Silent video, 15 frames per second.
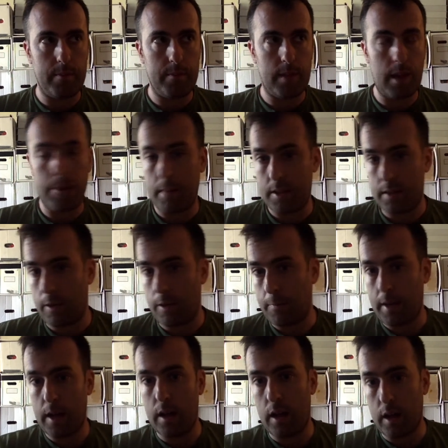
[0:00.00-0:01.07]
get myself
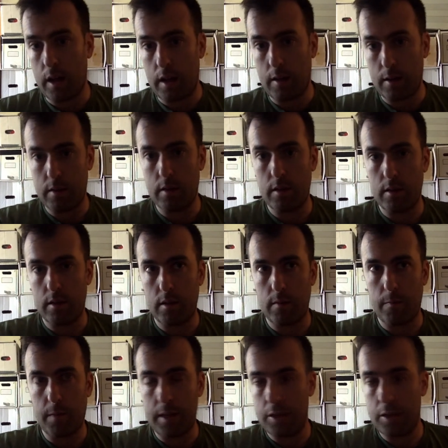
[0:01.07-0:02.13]

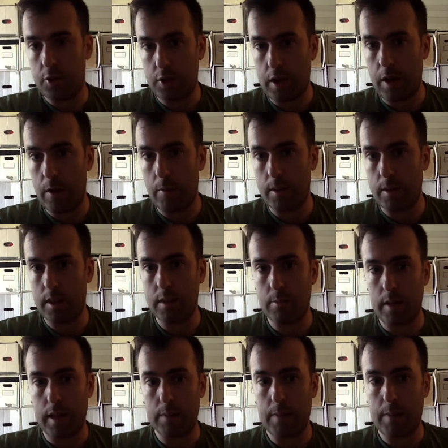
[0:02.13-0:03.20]
finished here with this
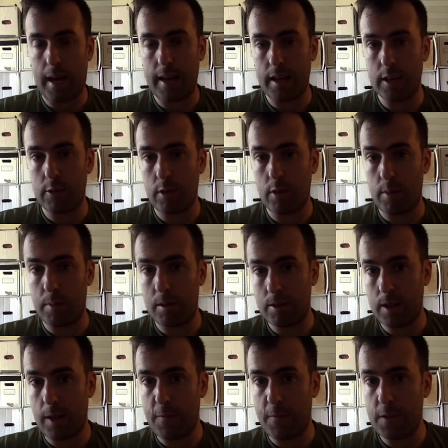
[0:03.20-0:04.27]
last package for the post
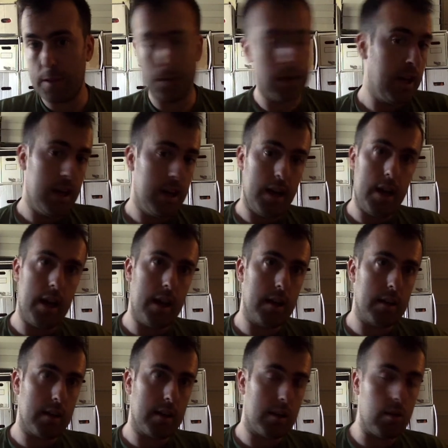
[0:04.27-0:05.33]
office.
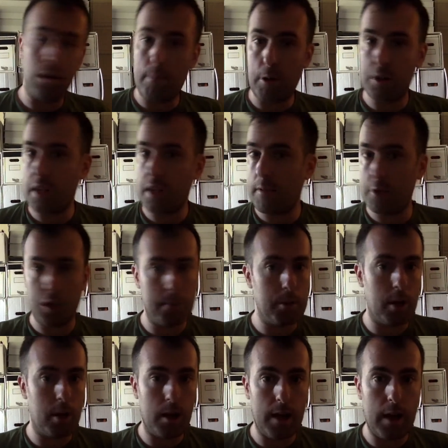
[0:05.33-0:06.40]
Go to the post office, ship it
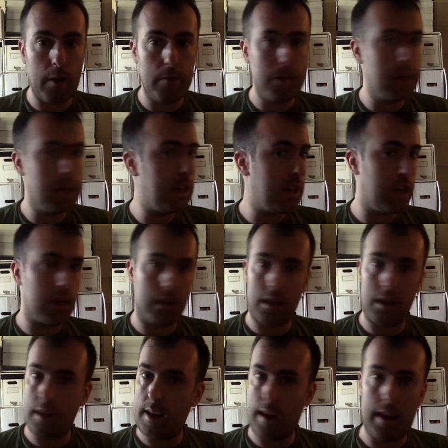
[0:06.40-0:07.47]
all out, and then
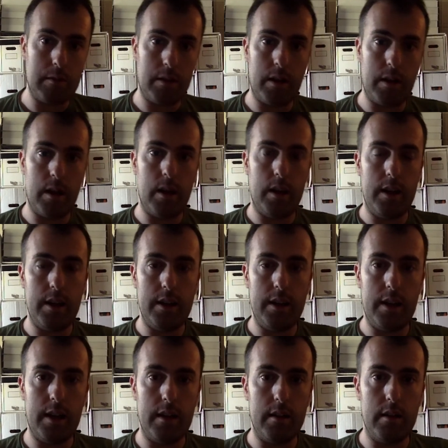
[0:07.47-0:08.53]
head out there and
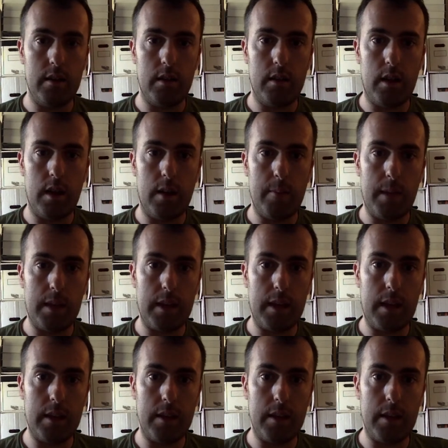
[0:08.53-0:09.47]
then make that